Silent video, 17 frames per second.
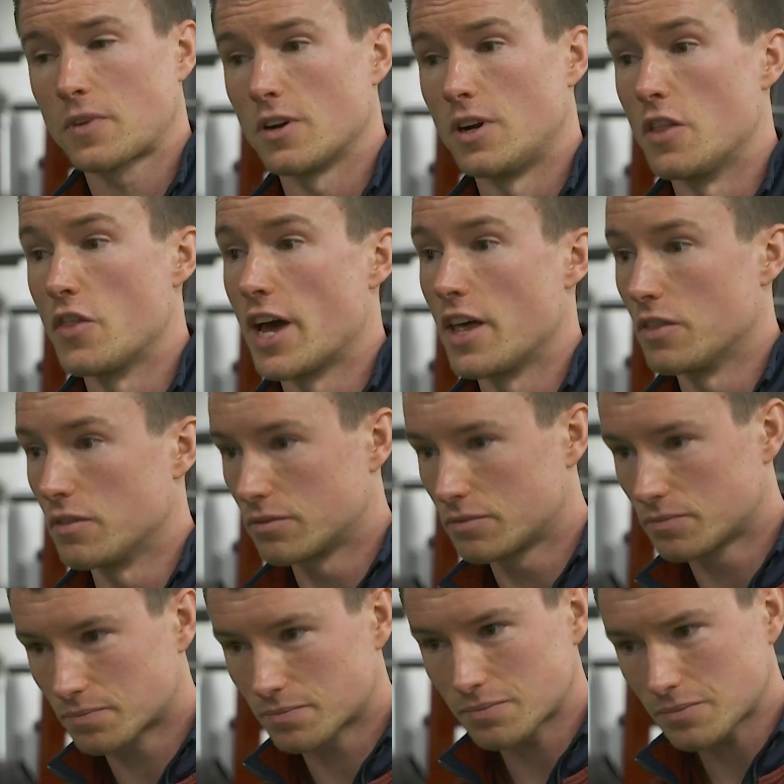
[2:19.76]
And then
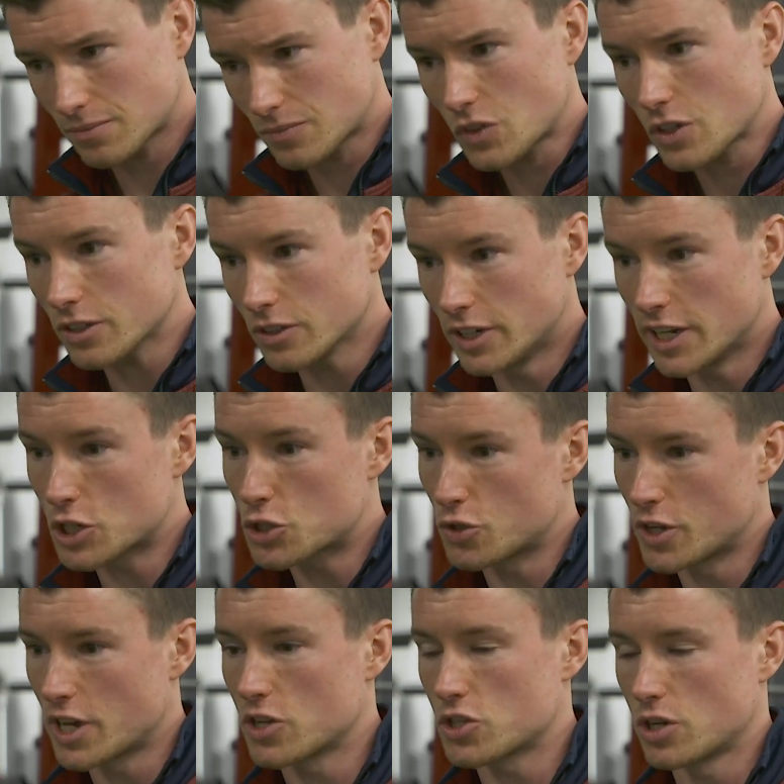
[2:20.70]

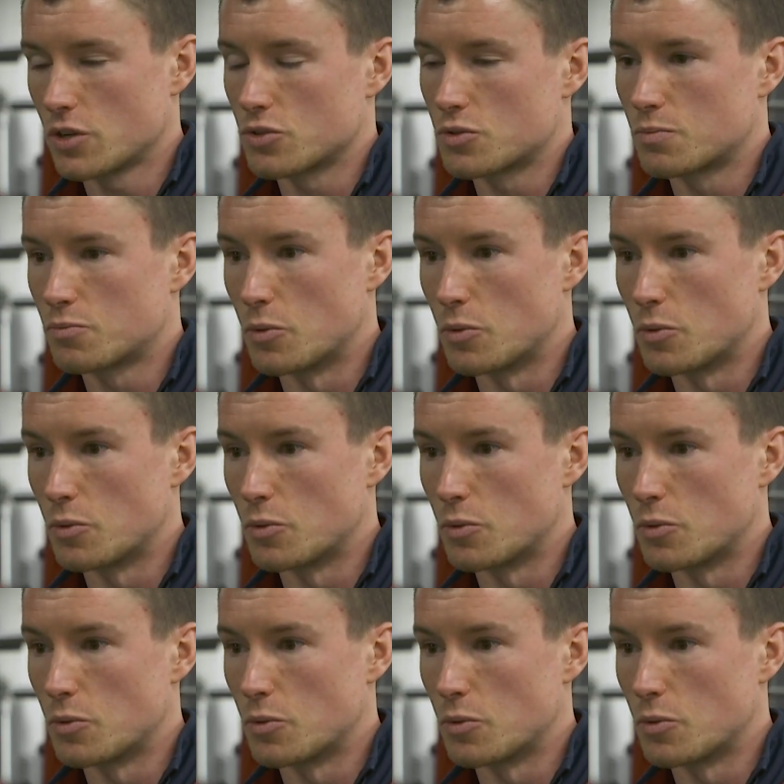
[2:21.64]
literally as I was